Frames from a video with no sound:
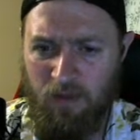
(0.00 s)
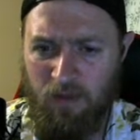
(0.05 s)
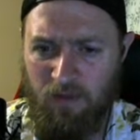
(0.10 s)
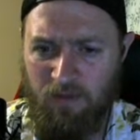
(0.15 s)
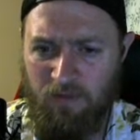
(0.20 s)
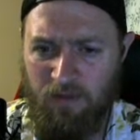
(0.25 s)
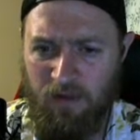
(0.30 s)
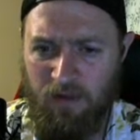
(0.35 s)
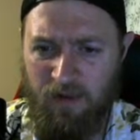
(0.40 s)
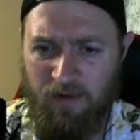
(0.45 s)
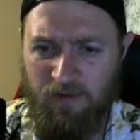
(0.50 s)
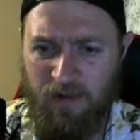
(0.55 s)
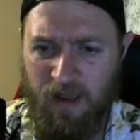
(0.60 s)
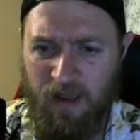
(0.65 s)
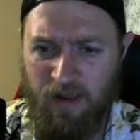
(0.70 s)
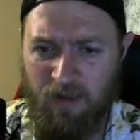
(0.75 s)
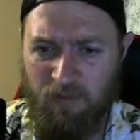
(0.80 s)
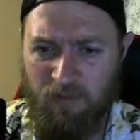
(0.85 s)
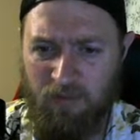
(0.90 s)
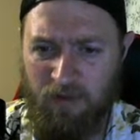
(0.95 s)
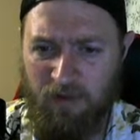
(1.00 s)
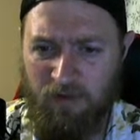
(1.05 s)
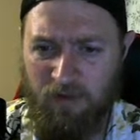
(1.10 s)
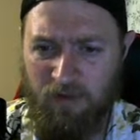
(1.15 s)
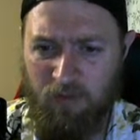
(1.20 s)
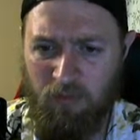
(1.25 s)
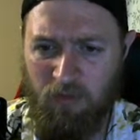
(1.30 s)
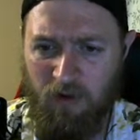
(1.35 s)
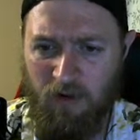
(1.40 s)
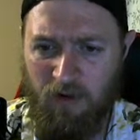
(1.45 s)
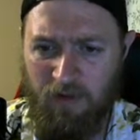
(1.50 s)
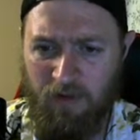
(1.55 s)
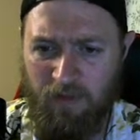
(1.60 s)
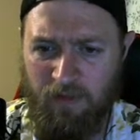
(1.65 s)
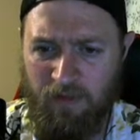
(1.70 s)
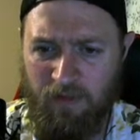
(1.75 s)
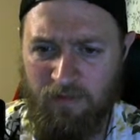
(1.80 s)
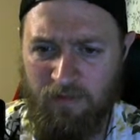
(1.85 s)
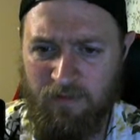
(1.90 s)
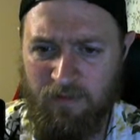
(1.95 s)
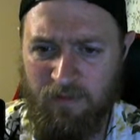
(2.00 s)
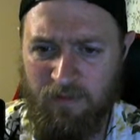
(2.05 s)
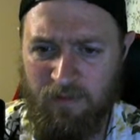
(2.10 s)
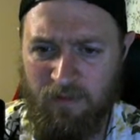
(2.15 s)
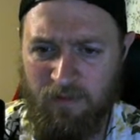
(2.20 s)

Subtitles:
Sending attack complete to the priority list.